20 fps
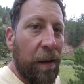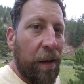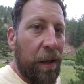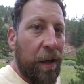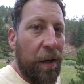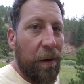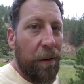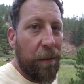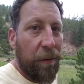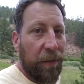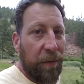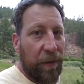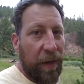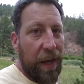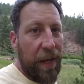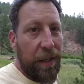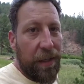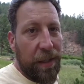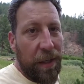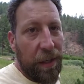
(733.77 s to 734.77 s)
here in the
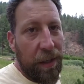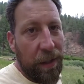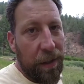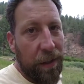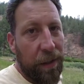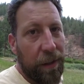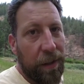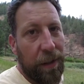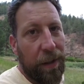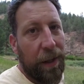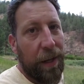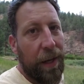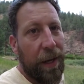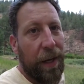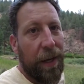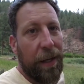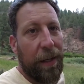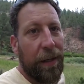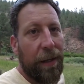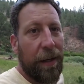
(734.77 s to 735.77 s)
state,
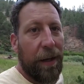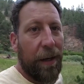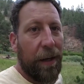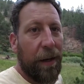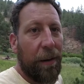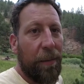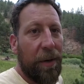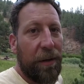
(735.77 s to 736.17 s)
and I'm